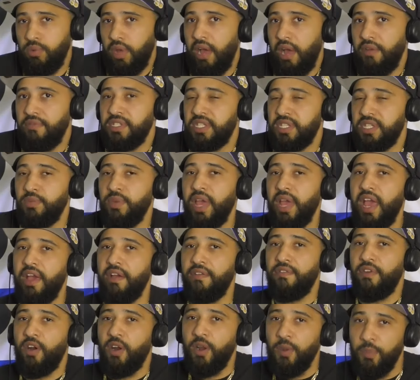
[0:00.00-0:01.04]
obviously we
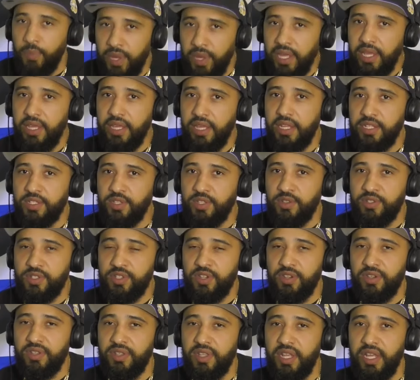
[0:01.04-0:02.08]
have our opinions on
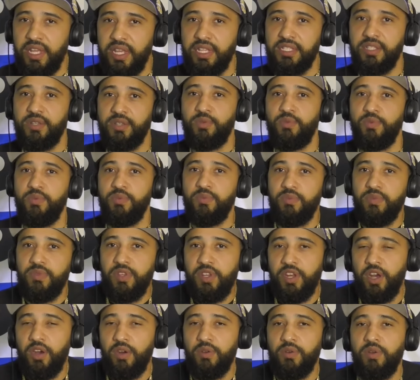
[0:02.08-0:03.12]
certain things, and you
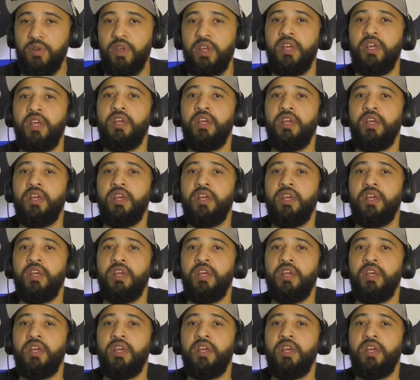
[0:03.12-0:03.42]
know,